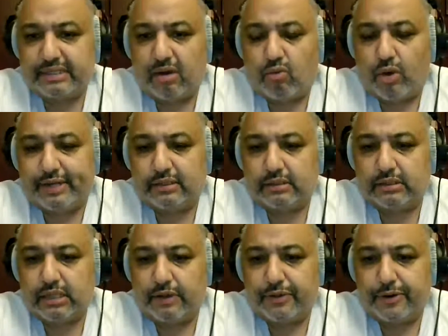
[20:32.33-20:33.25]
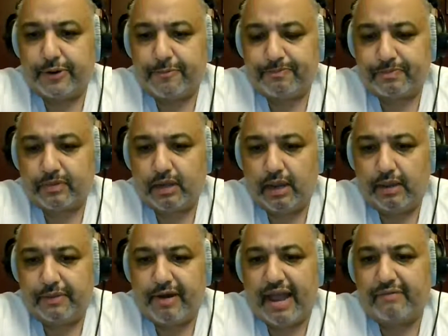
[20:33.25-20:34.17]
white Southerner, and
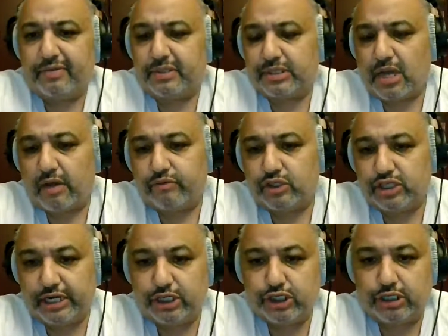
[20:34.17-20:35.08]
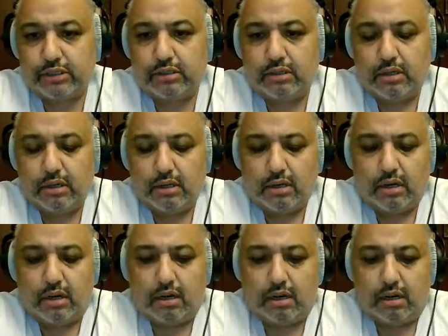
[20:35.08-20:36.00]
they're having this conversation,
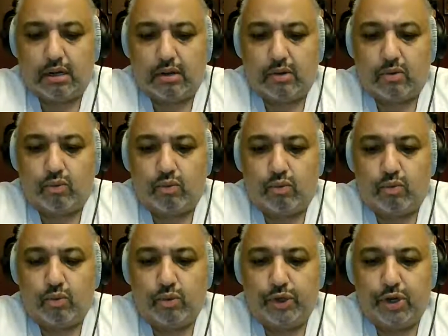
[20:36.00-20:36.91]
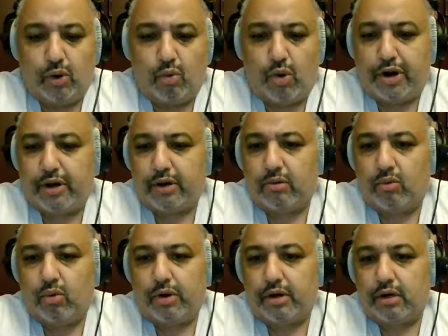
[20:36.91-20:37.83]
uh,
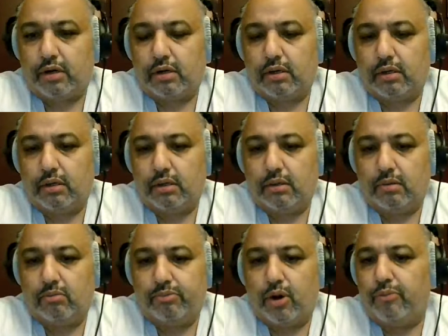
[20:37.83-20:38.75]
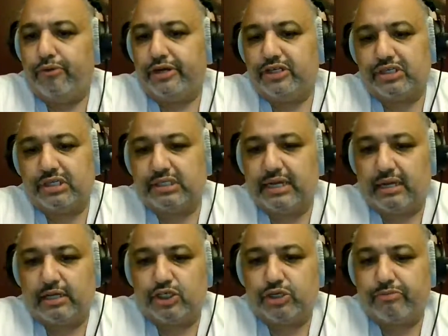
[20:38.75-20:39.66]
where Bo Bridges is
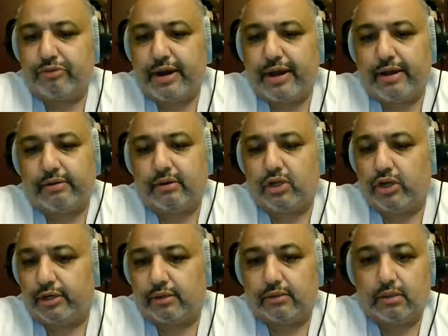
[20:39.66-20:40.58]
telling Jim Brown, look,